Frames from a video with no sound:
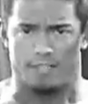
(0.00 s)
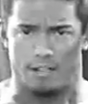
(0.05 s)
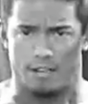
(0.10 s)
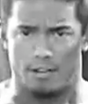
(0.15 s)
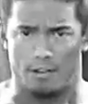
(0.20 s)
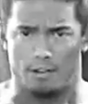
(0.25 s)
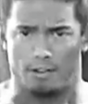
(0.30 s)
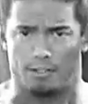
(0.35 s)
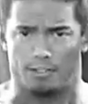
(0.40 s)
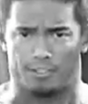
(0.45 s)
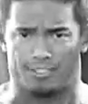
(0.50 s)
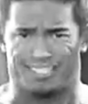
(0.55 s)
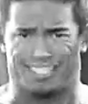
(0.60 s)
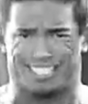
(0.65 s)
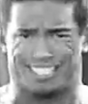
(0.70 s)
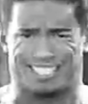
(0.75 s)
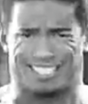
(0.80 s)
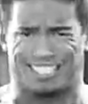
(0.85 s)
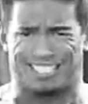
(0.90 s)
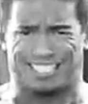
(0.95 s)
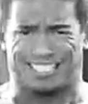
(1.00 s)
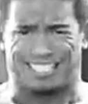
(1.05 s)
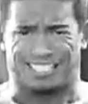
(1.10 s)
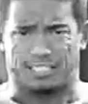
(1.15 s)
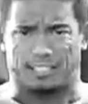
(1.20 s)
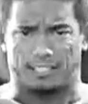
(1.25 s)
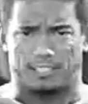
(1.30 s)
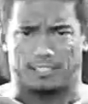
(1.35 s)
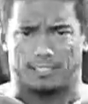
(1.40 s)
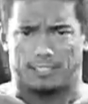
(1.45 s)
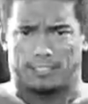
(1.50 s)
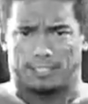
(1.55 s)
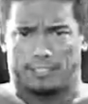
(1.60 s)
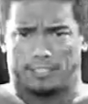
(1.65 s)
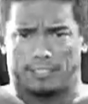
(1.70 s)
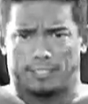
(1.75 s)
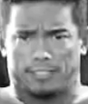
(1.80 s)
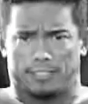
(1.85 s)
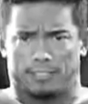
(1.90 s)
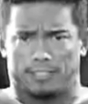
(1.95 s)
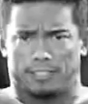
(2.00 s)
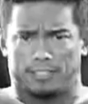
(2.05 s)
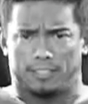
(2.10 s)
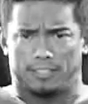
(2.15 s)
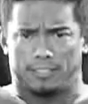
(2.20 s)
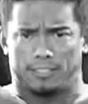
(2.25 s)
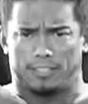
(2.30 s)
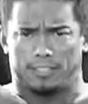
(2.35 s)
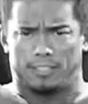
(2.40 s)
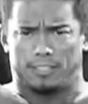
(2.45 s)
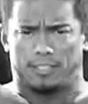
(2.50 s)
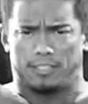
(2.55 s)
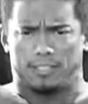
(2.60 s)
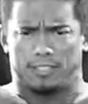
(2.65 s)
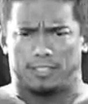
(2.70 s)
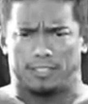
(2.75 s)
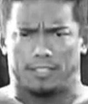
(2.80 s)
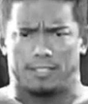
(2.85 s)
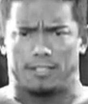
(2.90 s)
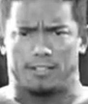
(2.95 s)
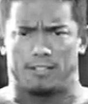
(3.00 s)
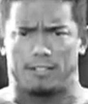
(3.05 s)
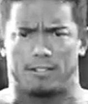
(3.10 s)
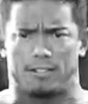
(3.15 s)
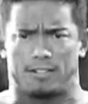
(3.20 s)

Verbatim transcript: training. So basically, I just worked on that. I worked on opening a new